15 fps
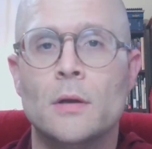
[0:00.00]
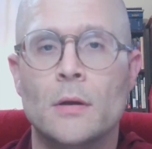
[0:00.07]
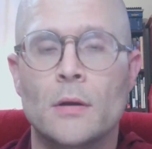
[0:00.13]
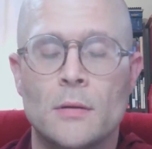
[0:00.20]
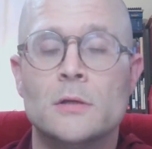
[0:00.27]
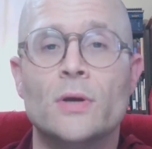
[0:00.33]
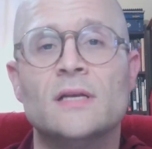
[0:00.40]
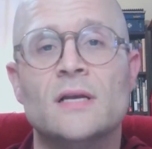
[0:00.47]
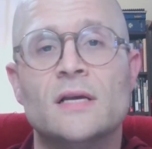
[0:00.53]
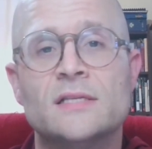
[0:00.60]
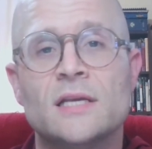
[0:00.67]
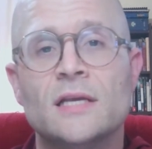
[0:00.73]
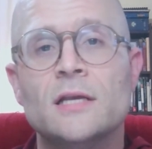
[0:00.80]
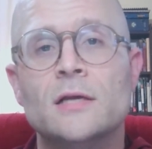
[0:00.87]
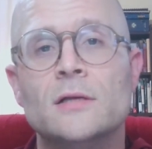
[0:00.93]
So there isn't
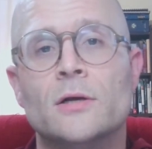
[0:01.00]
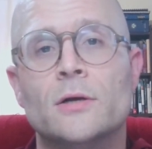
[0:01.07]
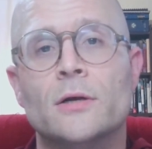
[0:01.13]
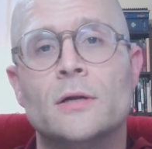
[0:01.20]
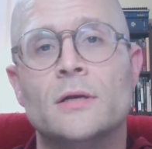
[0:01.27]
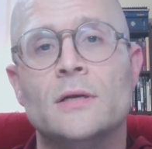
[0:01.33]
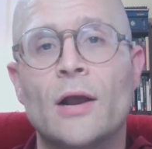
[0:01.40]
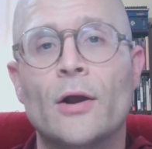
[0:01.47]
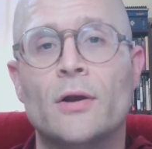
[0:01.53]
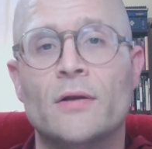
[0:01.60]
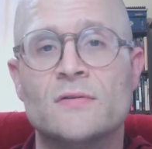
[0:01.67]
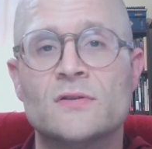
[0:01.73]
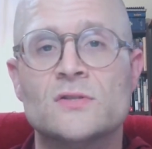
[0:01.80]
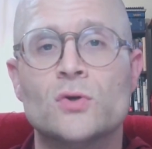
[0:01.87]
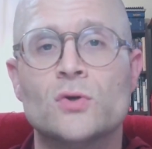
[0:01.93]
a singular narrative
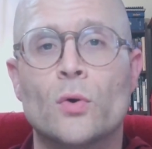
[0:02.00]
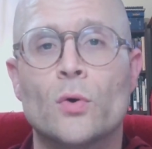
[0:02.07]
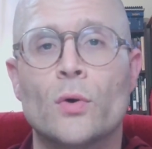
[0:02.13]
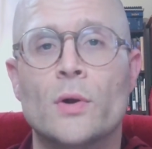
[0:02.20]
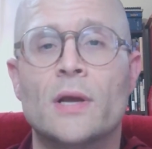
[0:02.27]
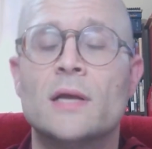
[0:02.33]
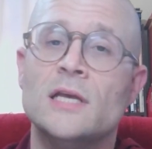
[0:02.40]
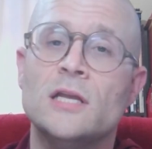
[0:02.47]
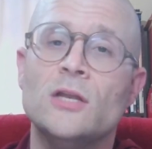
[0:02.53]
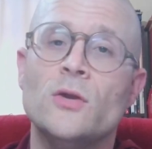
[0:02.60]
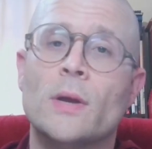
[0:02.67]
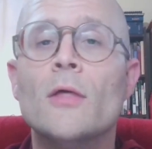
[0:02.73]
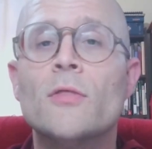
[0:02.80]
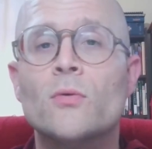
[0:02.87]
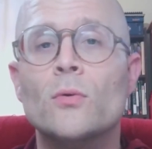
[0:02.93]
story continuing
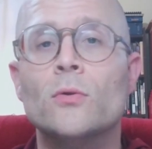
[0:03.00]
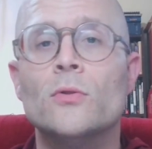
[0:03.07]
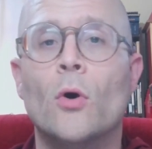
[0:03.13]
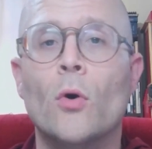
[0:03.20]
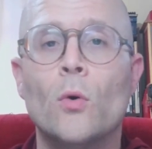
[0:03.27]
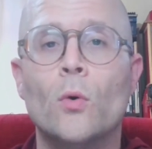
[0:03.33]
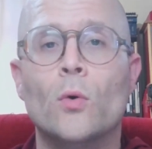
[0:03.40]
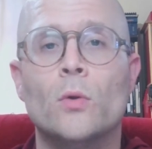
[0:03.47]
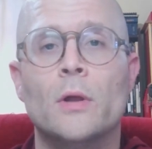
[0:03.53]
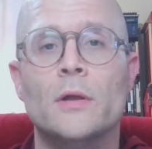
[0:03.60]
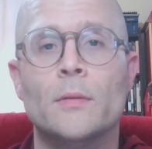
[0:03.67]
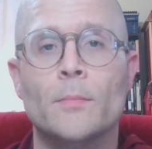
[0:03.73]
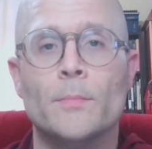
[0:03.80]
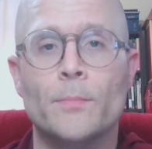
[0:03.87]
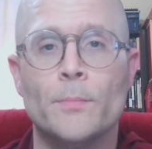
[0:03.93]
through the whole
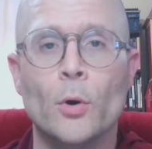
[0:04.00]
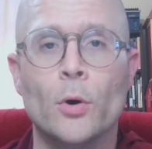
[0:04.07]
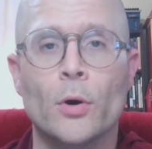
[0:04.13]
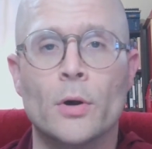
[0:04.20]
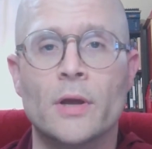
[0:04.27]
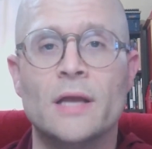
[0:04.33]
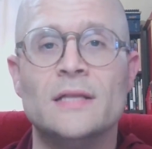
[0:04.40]
book.